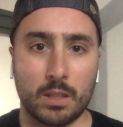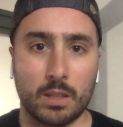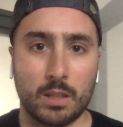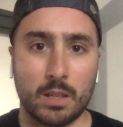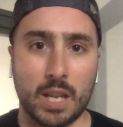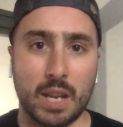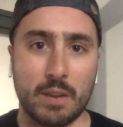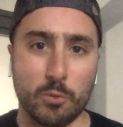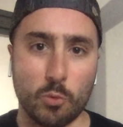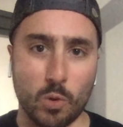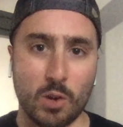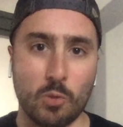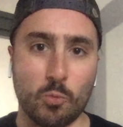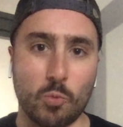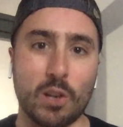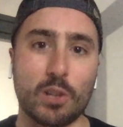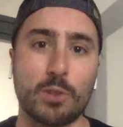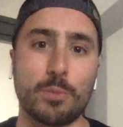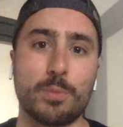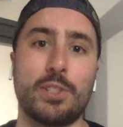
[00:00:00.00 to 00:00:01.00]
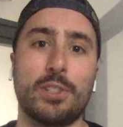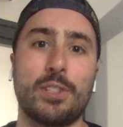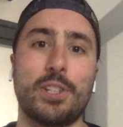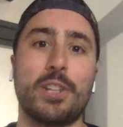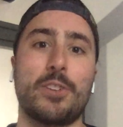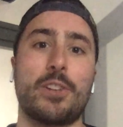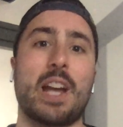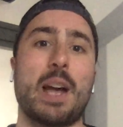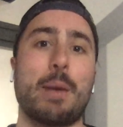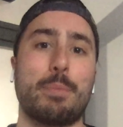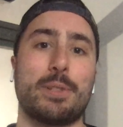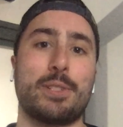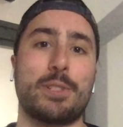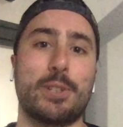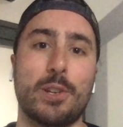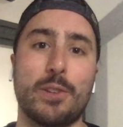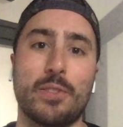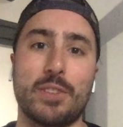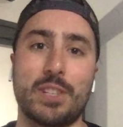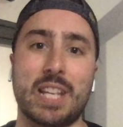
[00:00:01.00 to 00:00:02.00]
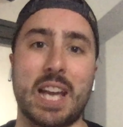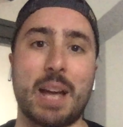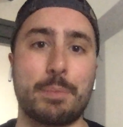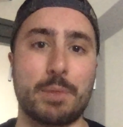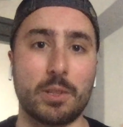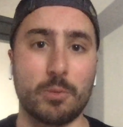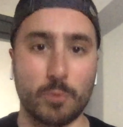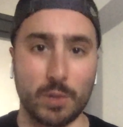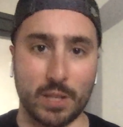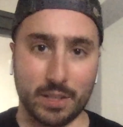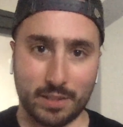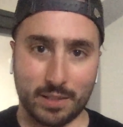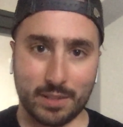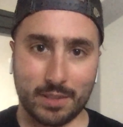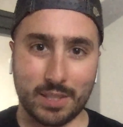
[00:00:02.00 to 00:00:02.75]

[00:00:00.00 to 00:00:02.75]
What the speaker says: Hey everyone, welcome to another episode of Adapting With.